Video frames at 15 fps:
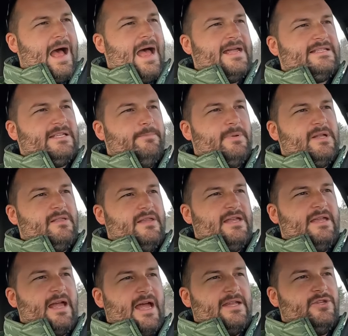I
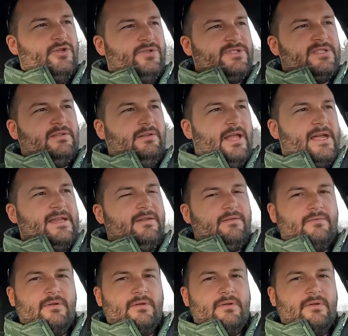typically, I used to like